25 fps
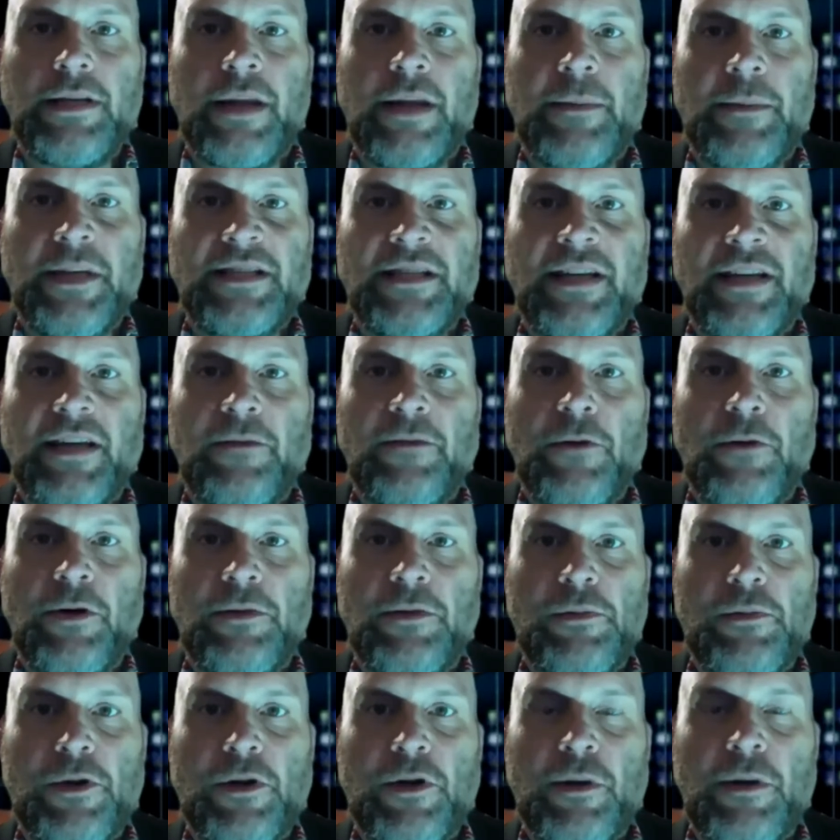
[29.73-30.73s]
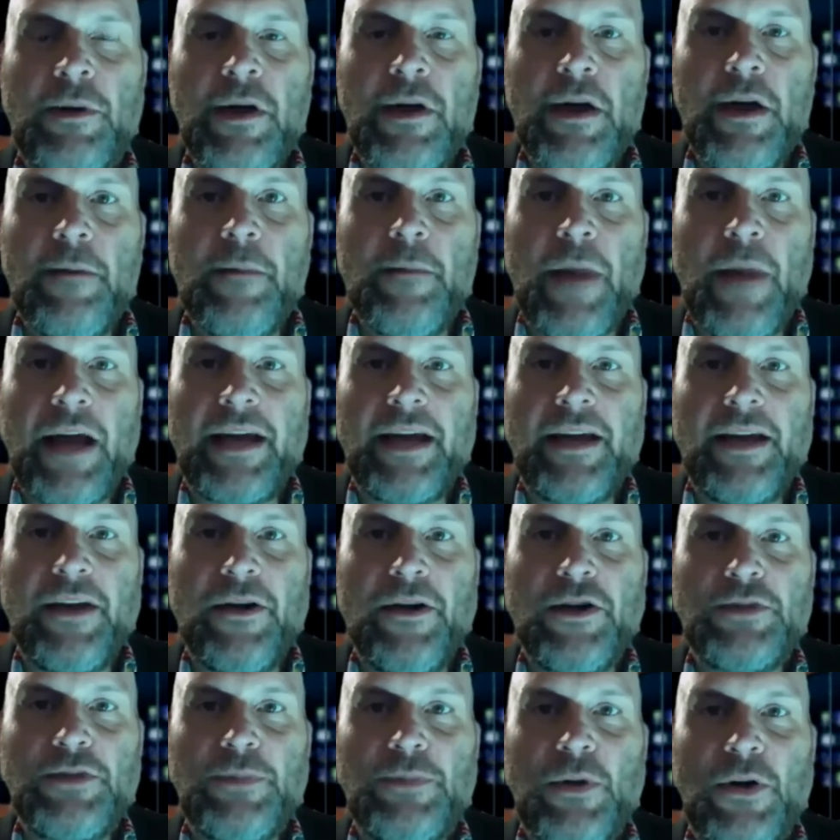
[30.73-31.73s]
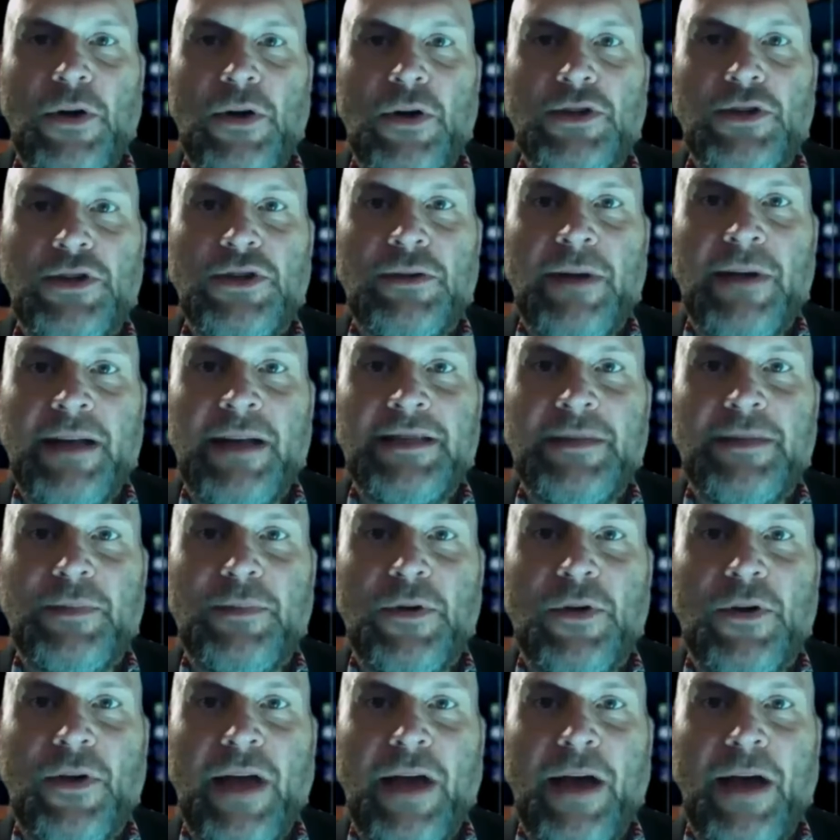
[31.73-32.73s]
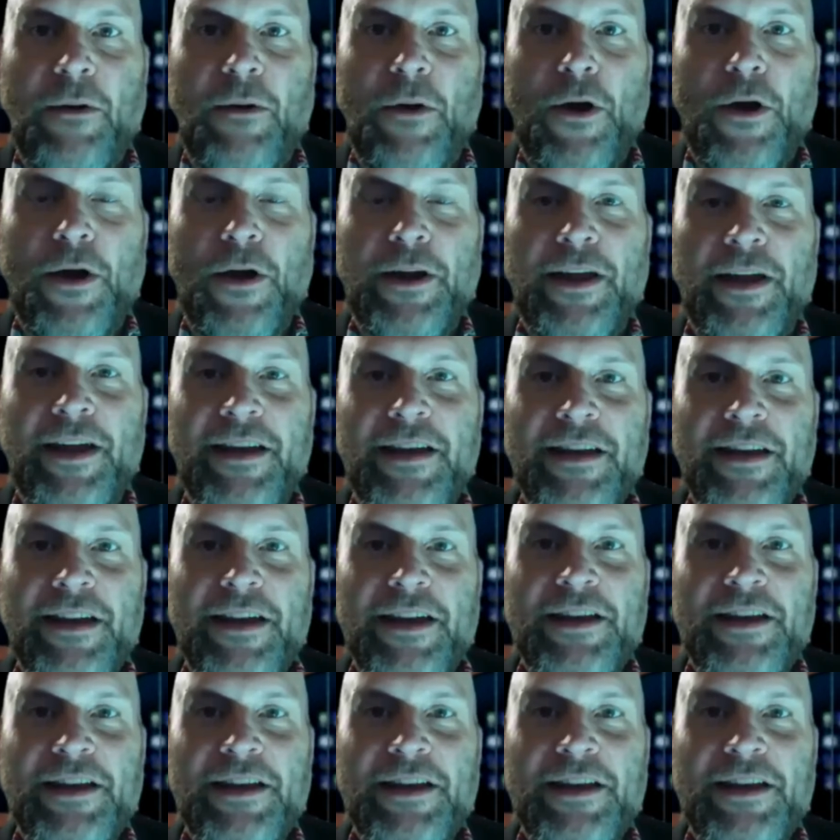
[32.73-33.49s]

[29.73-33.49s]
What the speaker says: And I'm excited to welcome the program my co-host, Pearl Chiarenza. Pearl, how are you?